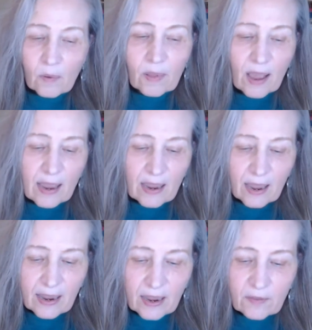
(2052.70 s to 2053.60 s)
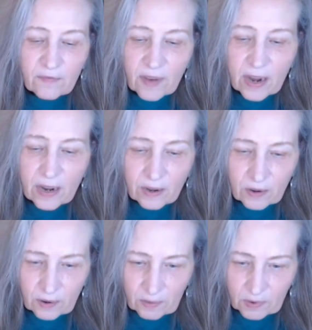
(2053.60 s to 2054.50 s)
Well, I had a
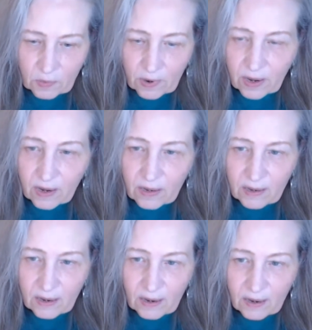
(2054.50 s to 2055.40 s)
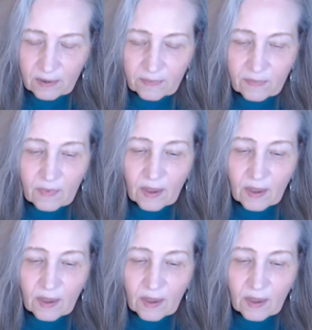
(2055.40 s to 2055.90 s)
friend who was working at Zynga,